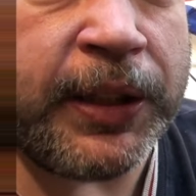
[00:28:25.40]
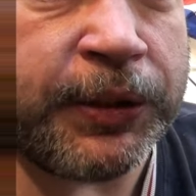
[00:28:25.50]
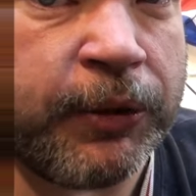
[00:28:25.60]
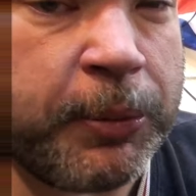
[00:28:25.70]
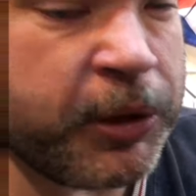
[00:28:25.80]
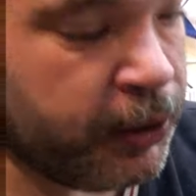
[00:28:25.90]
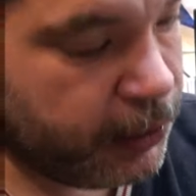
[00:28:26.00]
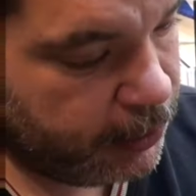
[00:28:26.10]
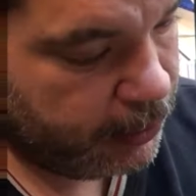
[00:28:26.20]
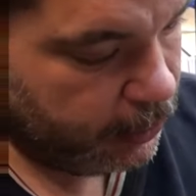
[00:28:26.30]
description.
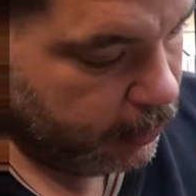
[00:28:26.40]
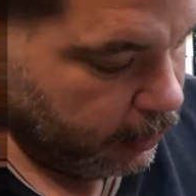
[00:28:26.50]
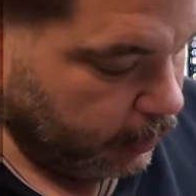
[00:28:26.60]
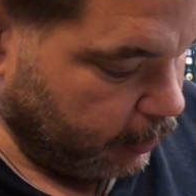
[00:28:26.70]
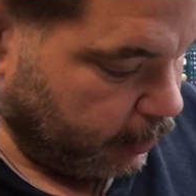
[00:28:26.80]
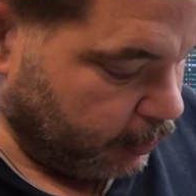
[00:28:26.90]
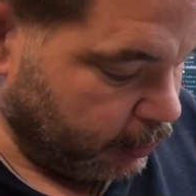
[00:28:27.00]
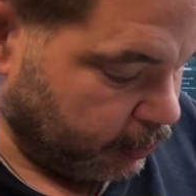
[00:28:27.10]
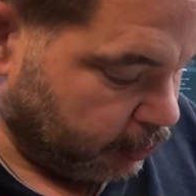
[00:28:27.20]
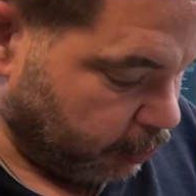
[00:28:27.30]

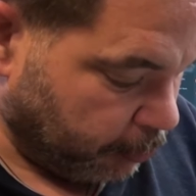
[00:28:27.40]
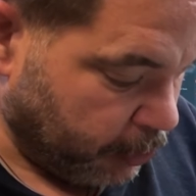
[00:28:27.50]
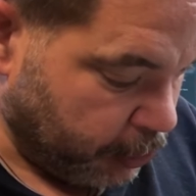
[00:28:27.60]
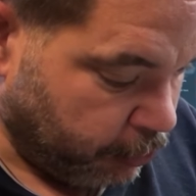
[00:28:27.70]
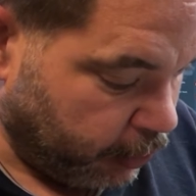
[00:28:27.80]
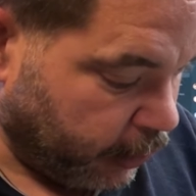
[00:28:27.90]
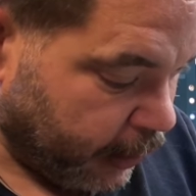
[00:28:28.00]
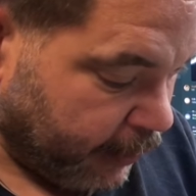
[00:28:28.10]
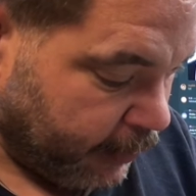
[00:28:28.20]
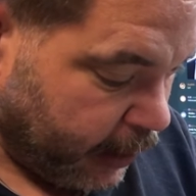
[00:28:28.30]
I just took my drill
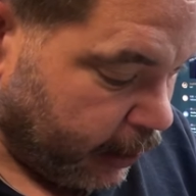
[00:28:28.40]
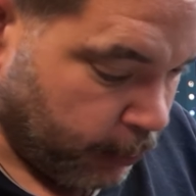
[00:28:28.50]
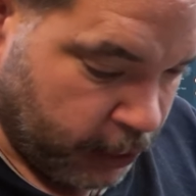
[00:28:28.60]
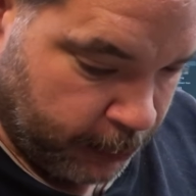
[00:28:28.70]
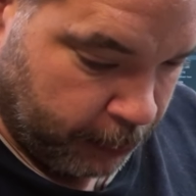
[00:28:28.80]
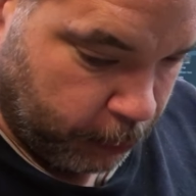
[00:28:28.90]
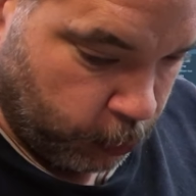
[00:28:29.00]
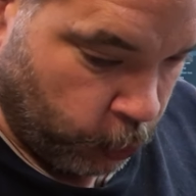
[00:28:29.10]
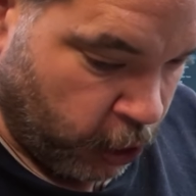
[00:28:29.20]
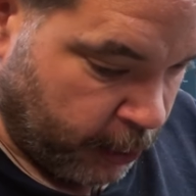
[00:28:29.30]
down there with the
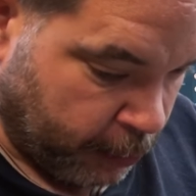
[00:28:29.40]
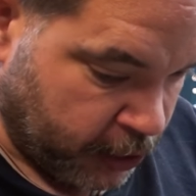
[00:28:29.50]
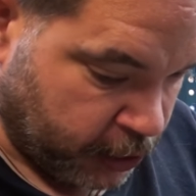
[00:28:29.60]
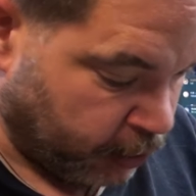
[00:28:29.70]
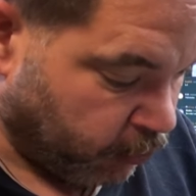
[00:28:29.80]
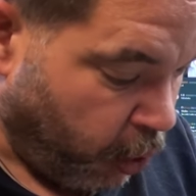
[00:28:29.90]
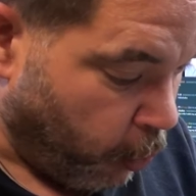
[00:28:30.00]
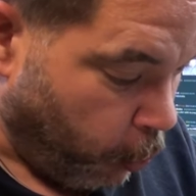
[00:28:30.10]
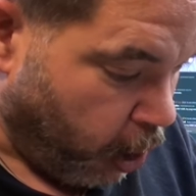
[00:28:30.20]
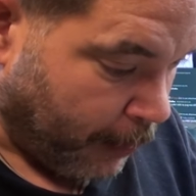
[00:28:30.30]
wire brush. It's the
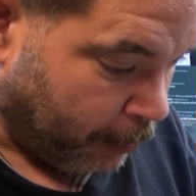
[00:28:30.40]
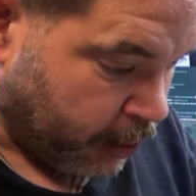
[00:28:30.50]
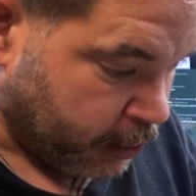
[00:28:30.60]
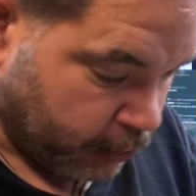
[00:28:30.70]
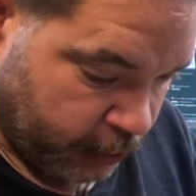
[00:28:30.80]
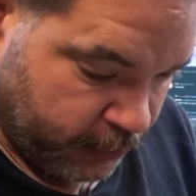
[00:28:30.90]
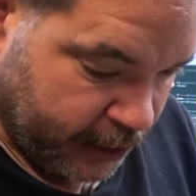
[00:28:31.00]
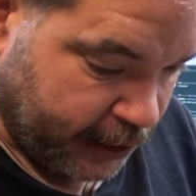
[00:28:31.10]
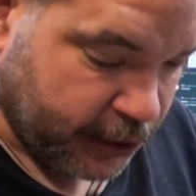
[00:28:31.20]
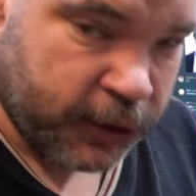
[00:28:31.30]
wrong wire brush on it,
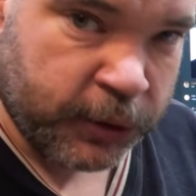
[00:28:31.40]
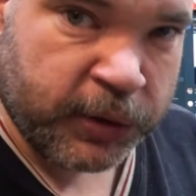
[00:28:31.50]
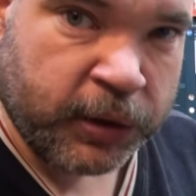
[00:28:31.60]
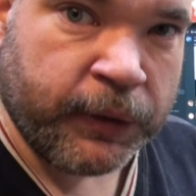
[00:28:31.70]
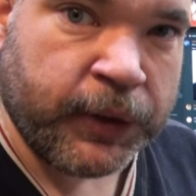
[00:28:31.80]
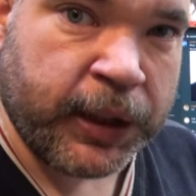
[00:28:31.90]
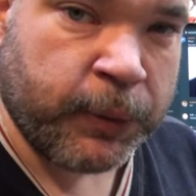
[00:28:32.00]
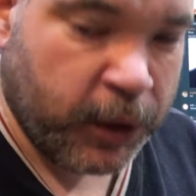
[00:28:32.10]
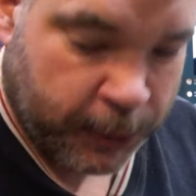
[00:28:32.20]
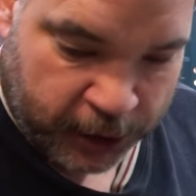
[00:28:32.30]
really. It's too soft. I
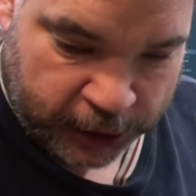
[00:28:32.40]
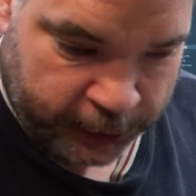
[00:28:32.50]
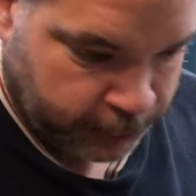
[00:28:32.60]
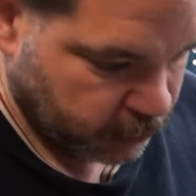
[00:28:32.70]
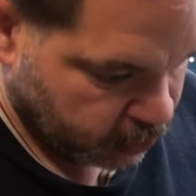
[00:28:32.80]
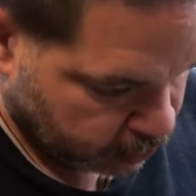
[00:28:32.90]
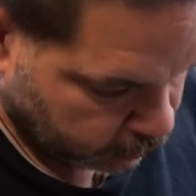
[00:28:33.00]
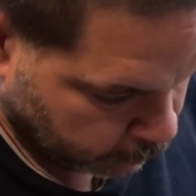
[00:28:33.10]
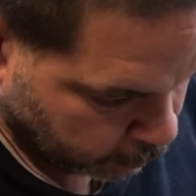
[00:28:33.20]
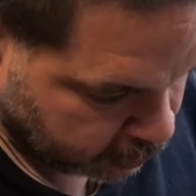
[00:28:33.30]
need one of my
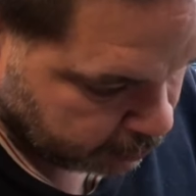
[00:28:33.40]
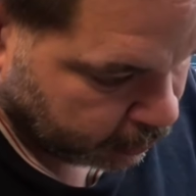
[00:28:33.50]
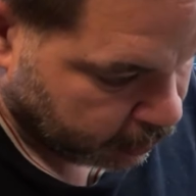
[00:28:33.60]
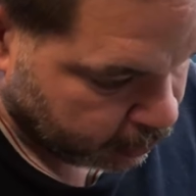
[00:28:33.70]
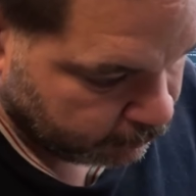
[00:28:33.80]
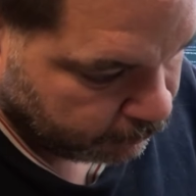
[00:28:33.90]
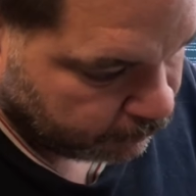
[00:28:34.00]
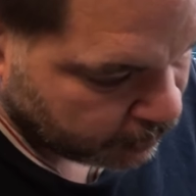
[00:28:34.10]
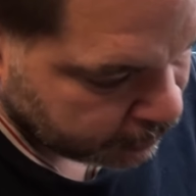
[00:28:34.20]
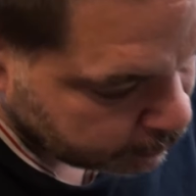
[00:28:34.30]
silver ones, but I can't
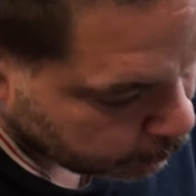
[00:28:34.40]
find